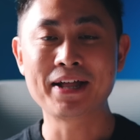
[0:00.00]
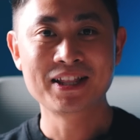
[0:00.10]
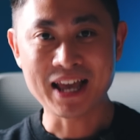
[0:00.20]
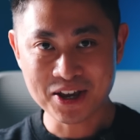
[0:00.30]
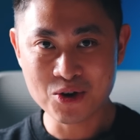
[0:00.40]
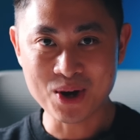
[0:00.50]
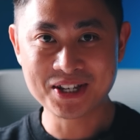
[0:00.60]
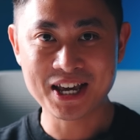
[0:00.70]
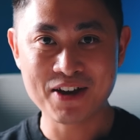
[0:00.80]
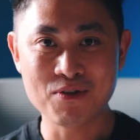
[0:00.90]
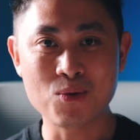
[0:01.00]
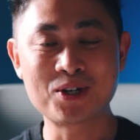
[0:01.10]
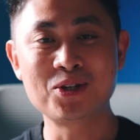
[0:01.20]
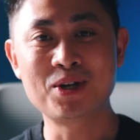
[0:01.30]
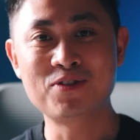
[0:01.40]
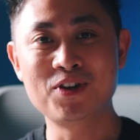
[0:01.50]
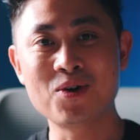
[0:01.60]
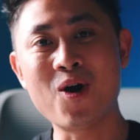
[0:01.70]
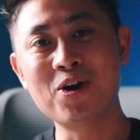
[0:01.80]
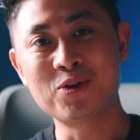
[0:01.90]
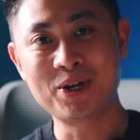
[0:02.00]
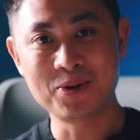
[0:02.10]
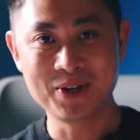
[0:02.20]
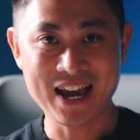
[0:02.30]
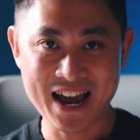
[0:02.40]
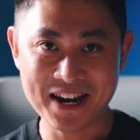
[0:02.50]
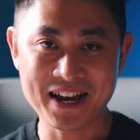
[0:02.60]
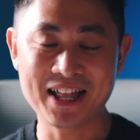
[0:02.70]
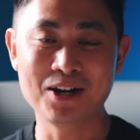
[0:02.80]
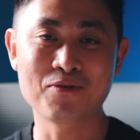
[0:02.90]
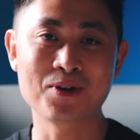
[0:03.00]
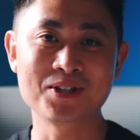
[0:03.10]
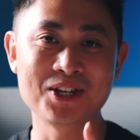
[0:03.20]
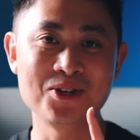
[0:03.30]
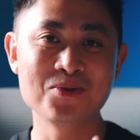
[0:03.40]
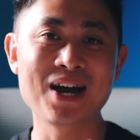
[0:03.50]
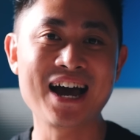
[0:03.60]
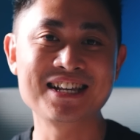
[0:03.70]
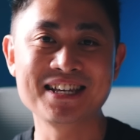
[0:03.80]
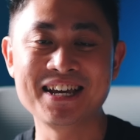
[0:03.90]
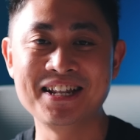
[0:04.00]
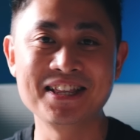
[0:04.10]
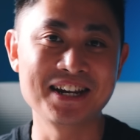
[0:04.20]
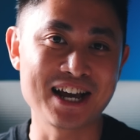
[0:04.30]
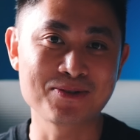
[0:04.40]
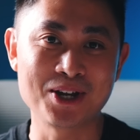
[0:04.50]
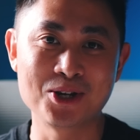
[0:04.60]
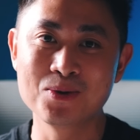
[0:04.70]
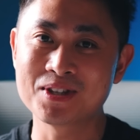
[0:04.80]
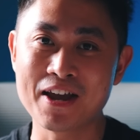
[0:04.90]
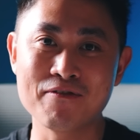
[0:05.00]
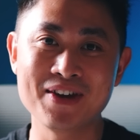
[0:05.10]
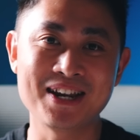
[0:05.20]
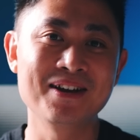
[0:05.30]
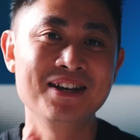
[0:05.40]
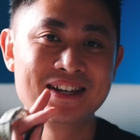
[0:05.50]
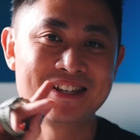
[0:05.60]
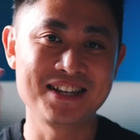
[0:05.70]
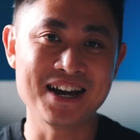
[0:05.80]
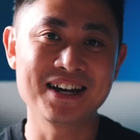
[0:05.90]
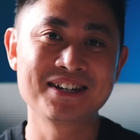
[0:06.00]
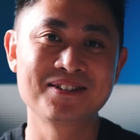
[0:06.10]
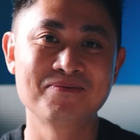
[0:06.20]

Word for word: Uh, thank you once again for watching today's video all the way to the end, and I look forward to seeing you guys in the next one. Do stay fit. See ya.